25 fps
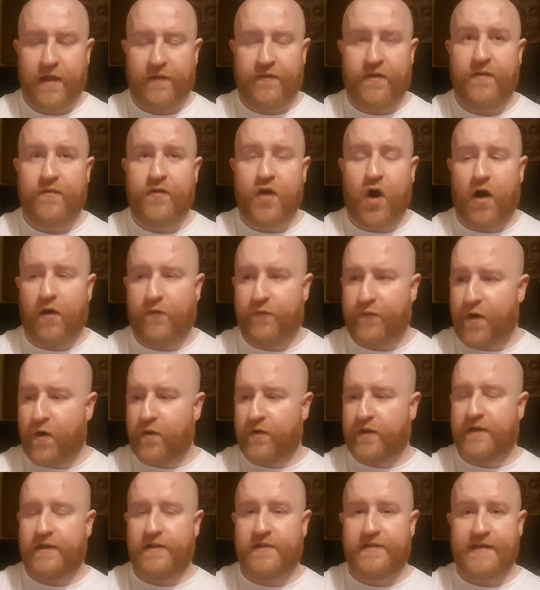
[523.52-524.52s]
If you've got a
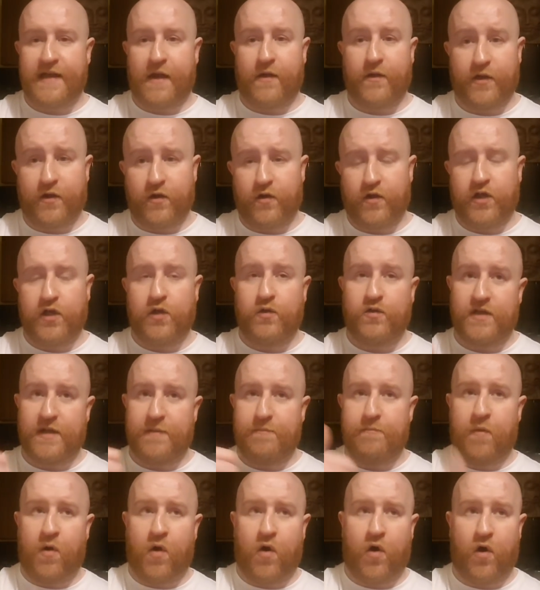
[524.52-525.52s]
phone in your cell, you're going to use
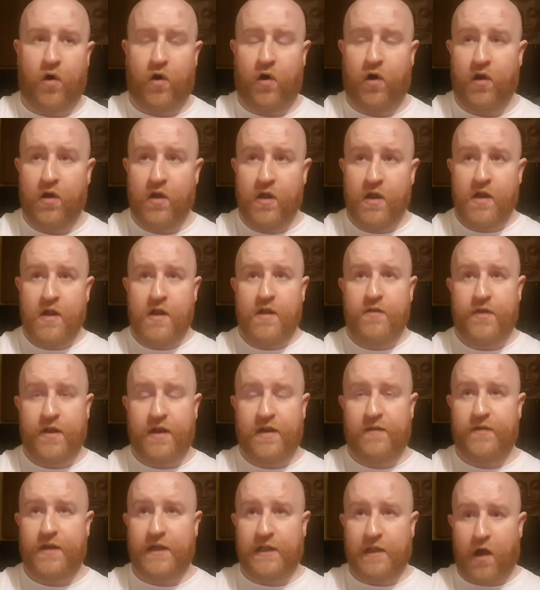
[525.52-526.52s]
it more than
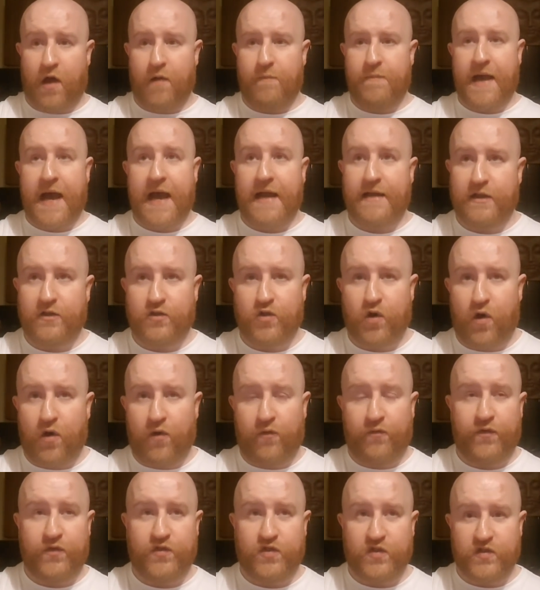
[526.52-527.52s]
if you're locked behind your
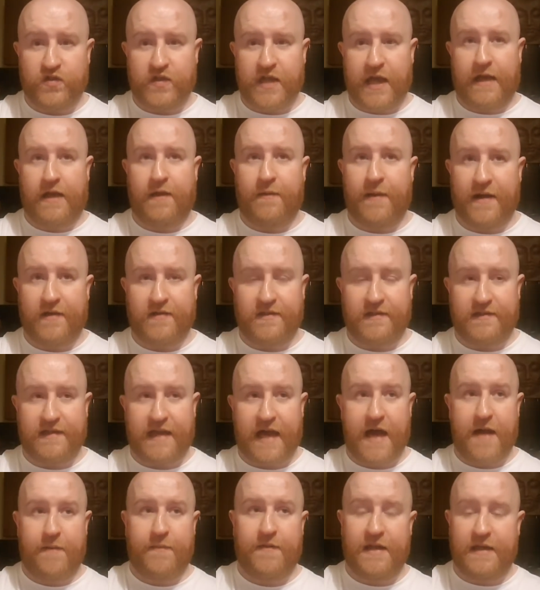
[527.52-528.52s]
door for sustained amounts of
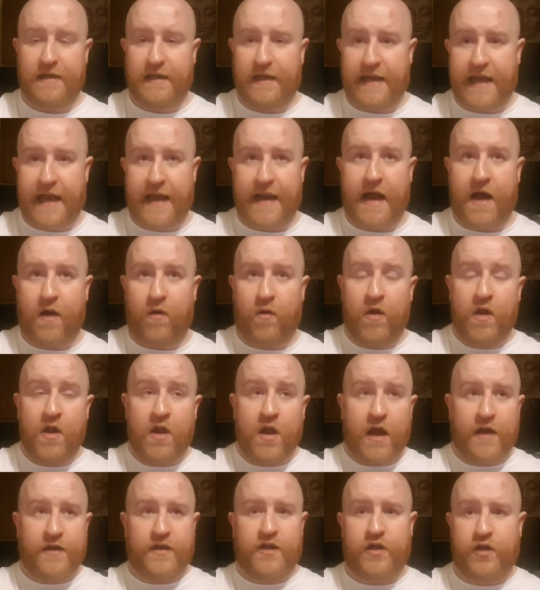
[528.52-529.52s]
time and then you get out
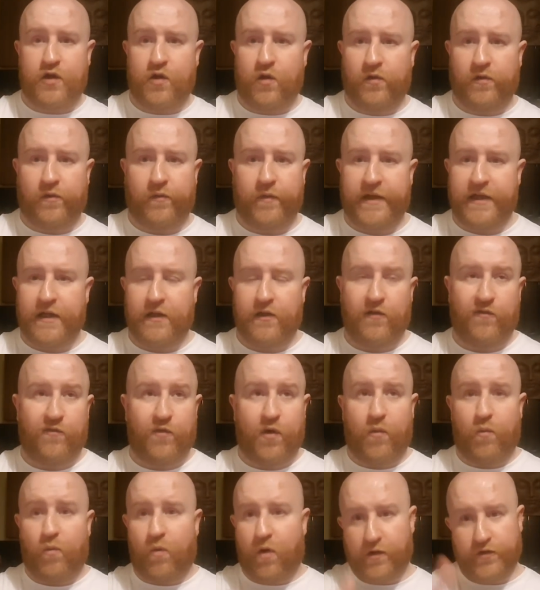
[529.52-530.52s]
and you can only ring your loved
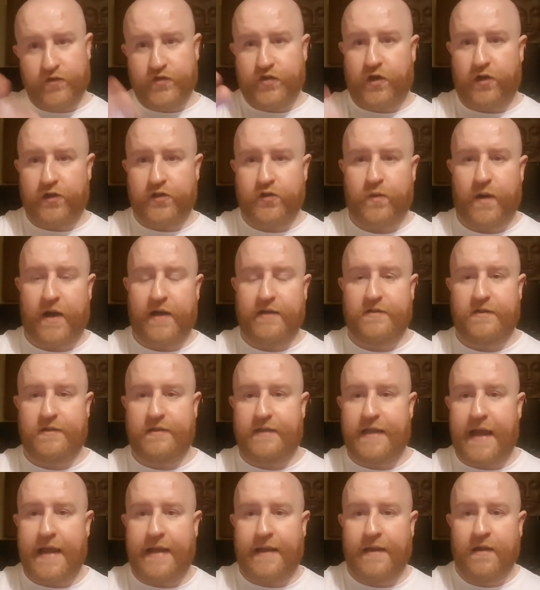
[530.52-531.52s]
one once or twice a
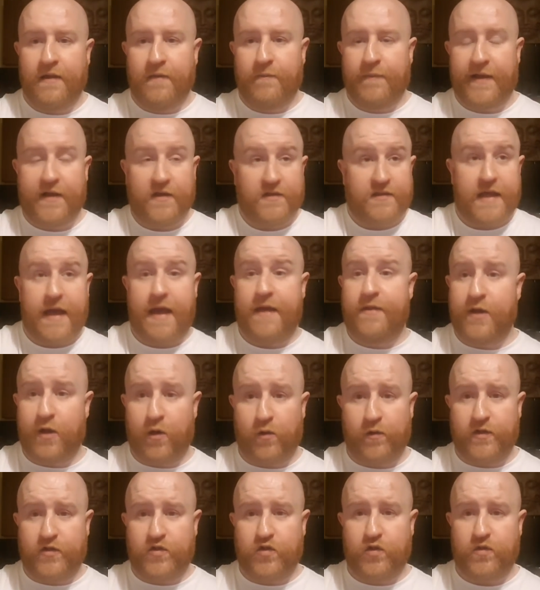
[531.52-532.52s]
day because they're the
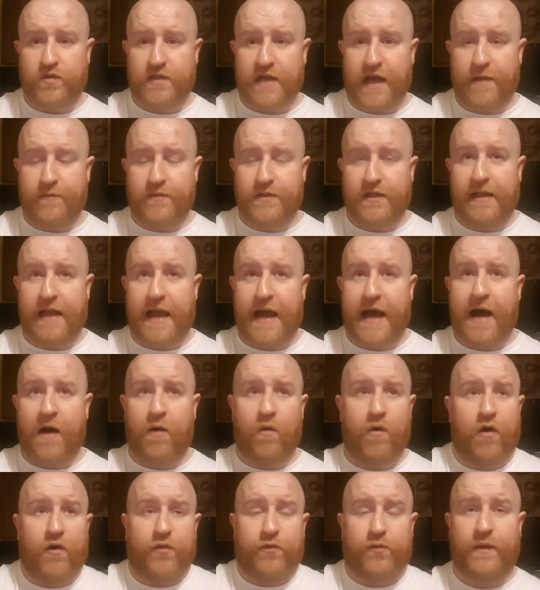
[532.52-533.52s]
only two times you let
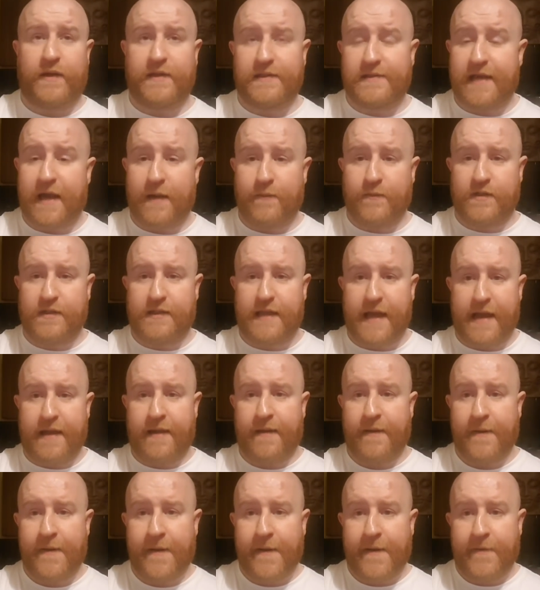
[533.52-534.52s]
out, or three times a day,
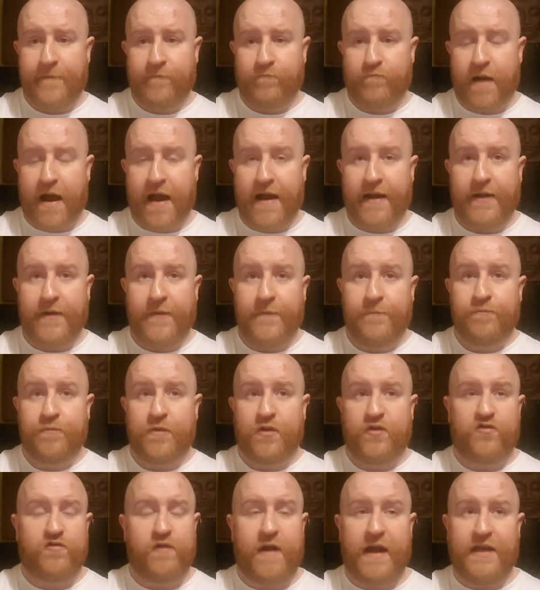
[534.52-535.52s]
right?
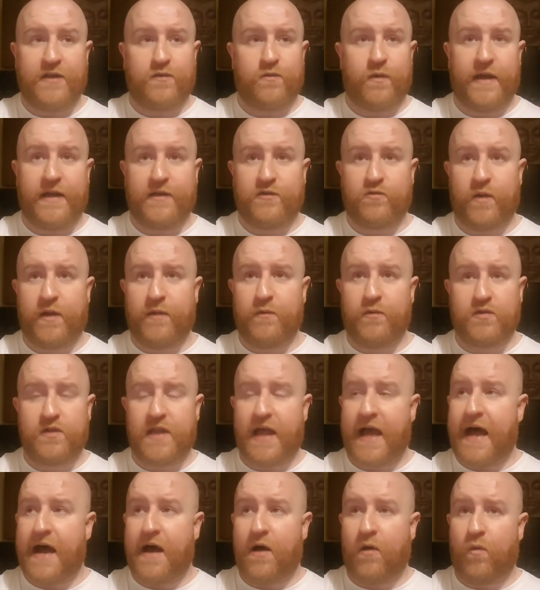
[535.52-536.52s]
Strange ways, we was
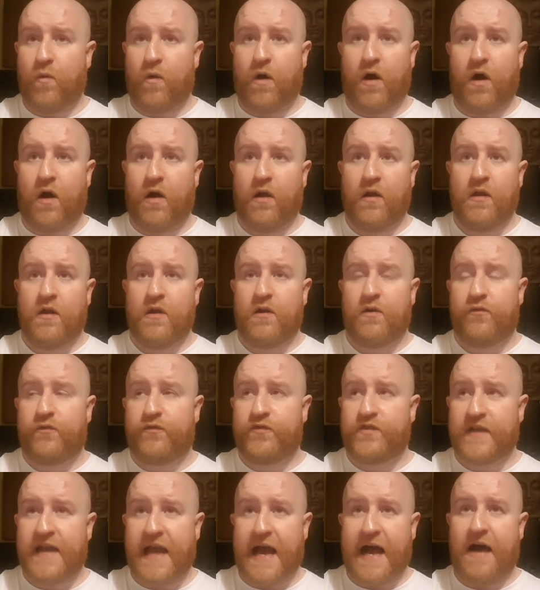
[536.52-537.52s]
let out, what,
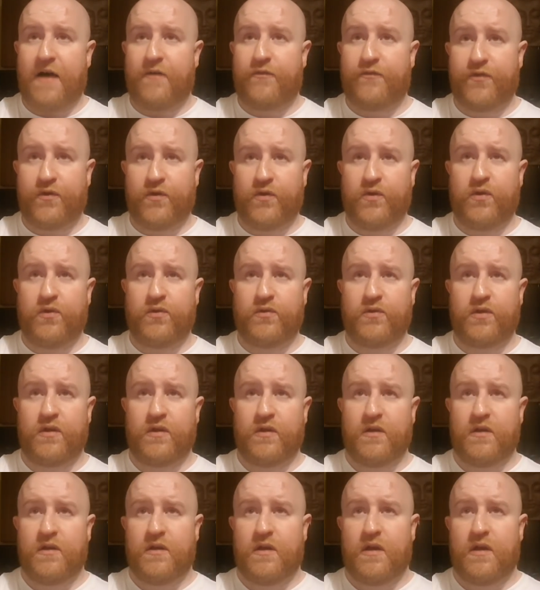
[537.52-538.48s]
to get our food,